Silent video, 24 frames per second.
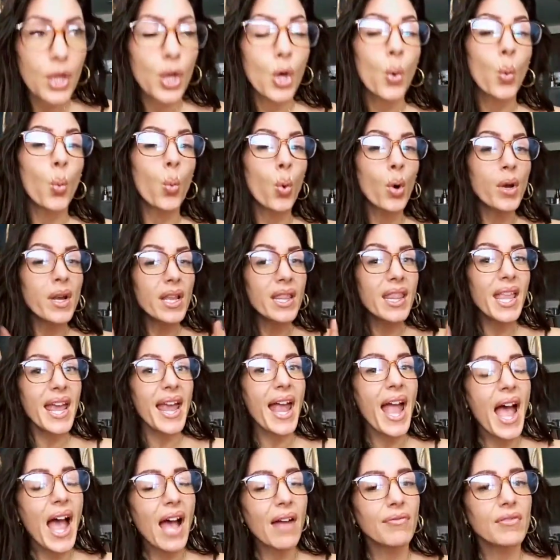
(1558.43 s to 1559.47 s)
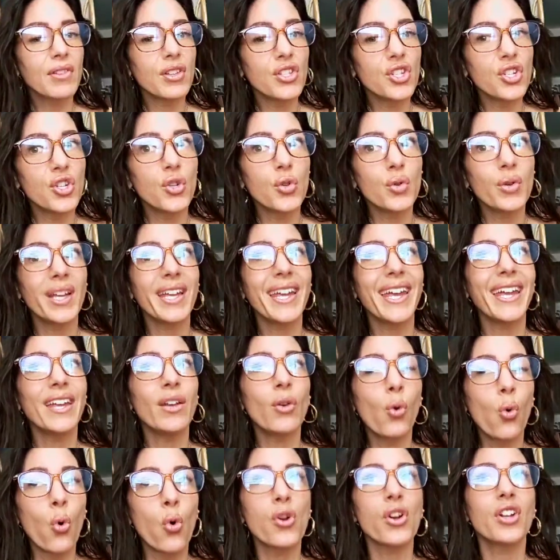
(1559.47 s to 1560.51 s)
What did they have to do in
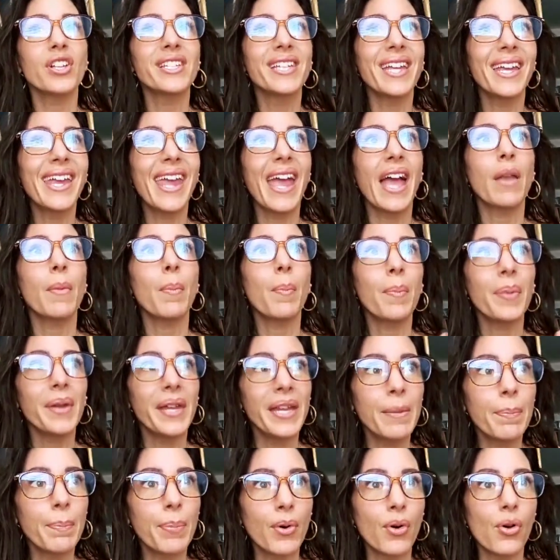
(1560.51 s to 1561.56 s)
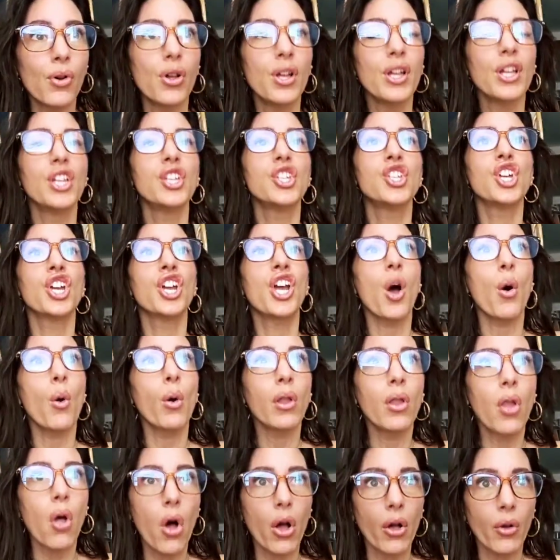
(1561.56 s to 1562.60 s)
order to get people to go
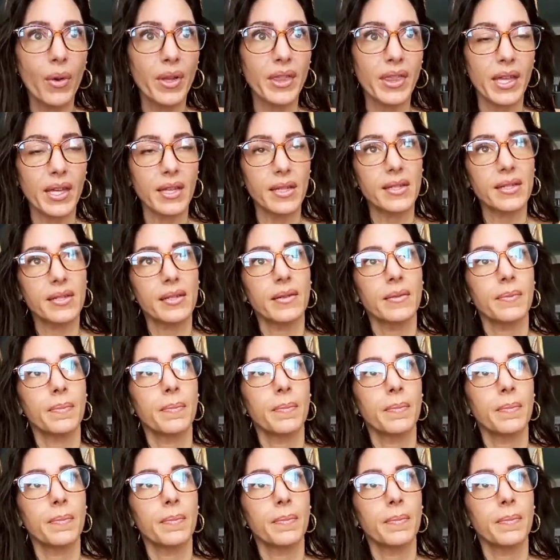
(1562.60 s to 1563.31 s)
along with this?